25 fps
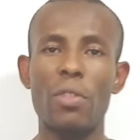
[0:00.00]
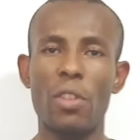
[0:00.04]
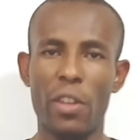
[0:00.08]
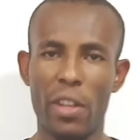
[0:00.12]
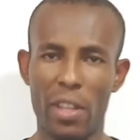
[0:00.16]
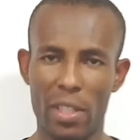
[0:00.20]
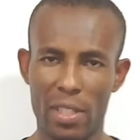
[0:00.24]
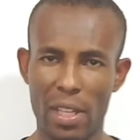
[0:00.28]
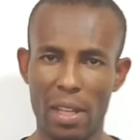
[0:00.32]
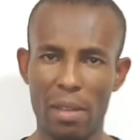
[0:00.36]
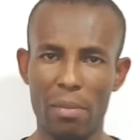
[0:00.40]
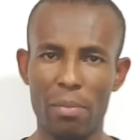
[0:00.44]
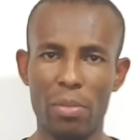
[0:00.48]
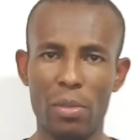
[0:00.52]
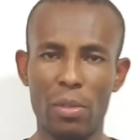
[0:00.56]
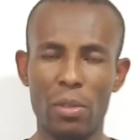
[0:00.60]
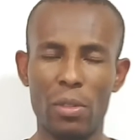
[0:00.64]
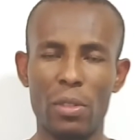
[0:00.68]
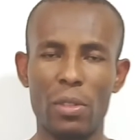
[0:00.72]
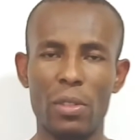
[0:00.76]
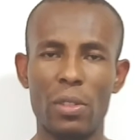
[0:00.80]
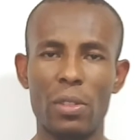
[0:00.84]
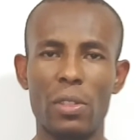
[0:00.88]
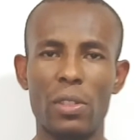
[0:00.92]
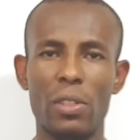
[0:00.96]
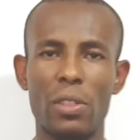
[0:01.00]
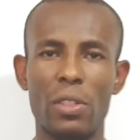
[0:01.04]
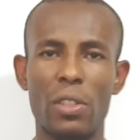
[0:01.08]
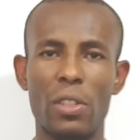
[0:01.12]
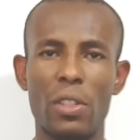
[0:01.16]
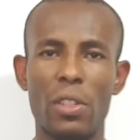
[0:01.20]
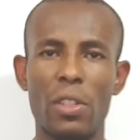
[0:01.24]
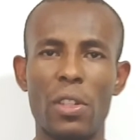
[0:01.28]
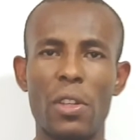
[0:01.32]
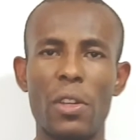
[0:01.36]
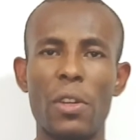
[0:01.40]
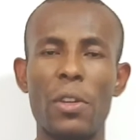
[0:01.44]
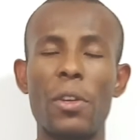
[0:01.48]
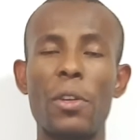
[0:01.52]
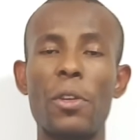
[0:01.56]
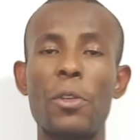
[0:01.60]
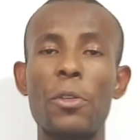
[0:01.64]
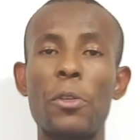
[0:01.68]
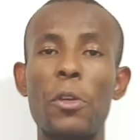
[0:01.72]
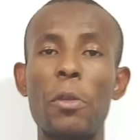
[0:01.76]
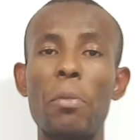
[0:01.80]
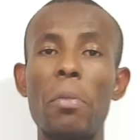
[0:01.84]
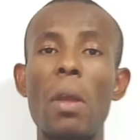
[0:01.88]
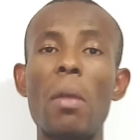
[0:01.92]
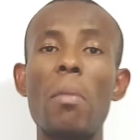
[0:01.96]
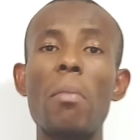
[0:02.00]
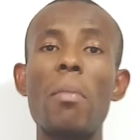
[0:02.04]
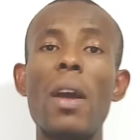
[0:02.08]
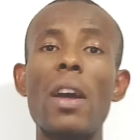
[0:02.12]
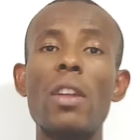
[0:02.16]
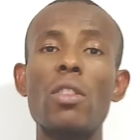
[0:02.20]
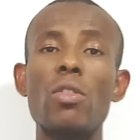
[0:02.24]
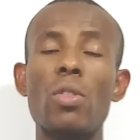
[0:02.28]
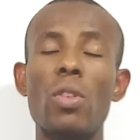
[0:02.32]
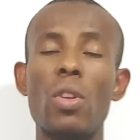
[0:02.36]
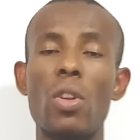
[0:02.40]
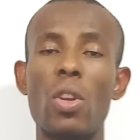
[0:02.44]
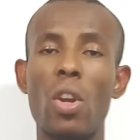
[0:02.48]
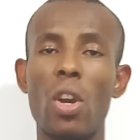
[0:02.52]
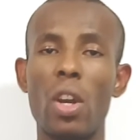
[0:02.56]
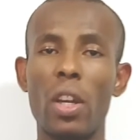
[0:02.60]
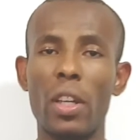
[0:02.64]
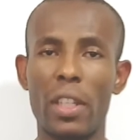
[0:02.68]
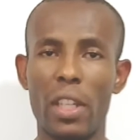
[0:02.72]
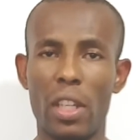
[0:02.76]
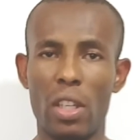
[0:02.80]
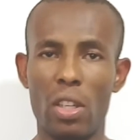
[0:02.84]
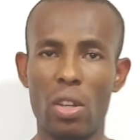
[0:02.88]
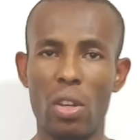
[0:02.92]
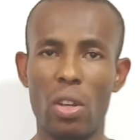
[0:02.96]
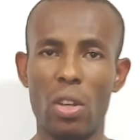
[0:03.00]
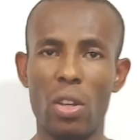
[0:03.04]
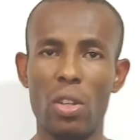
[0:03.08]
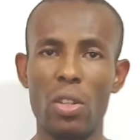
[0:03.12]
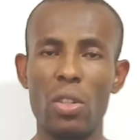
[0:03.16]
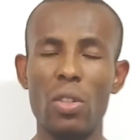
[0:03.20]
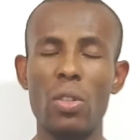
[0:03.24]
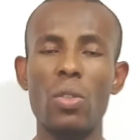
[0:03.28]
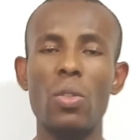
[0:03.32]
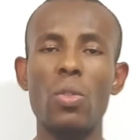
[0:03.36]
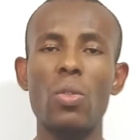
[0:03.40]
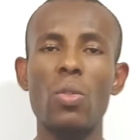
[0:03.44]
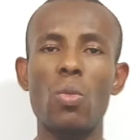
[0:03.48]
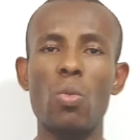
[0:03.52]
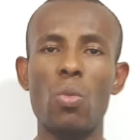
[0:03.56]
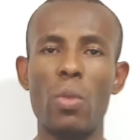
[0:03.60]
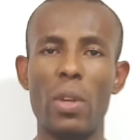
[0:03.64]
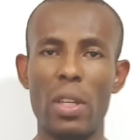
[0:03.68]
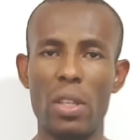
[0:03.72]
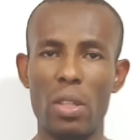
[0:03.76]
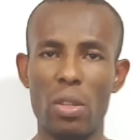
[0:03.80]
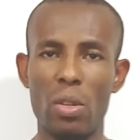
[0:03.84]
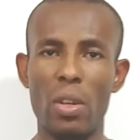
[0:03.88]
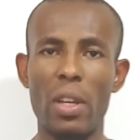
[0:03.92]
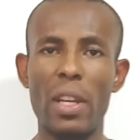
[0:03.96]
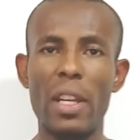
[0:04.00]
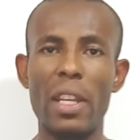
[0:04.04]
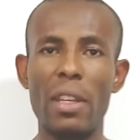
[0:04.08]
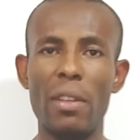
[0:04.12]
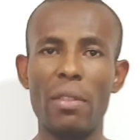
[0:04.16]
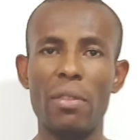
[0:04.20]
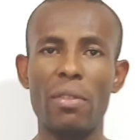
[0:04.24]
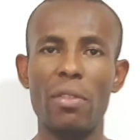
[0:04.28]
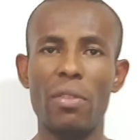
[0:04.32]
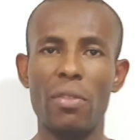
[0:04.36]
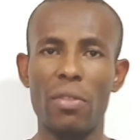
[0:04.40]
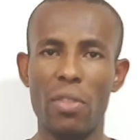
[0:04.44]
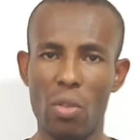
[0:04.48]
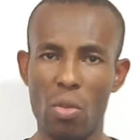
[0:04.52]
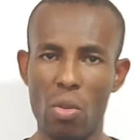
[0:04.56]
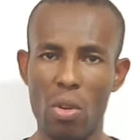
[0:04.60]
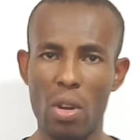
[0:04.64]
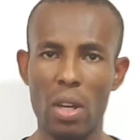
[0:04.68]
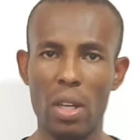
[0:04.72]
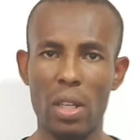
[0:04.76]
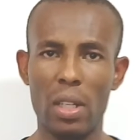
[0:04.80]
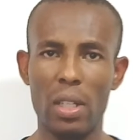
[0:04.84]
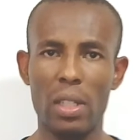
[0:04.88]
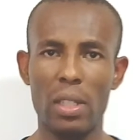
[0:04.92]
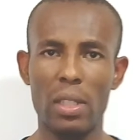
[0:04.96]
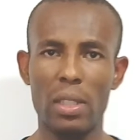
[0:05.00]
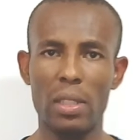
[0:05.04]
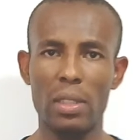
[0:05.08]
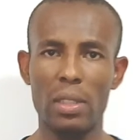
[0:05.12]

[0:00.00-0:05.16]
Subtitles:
For example, remember to lock the door when you leave for work.